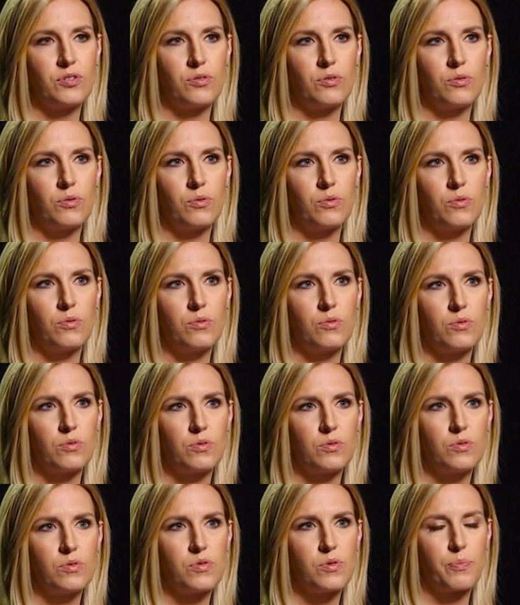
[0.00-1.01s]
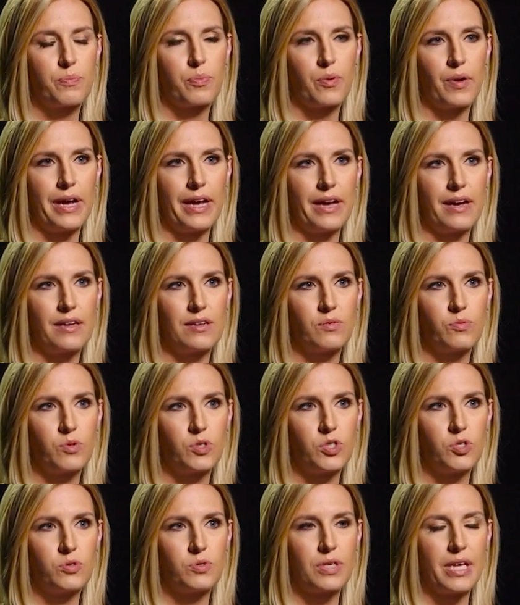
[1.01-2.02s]
to the brand,
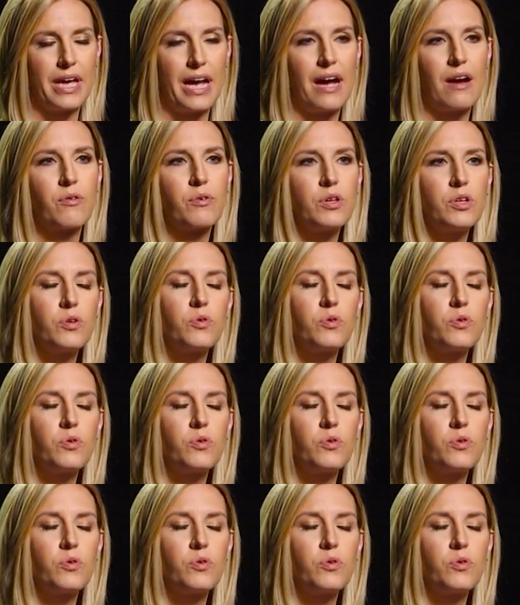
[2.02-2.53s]
would you say? How can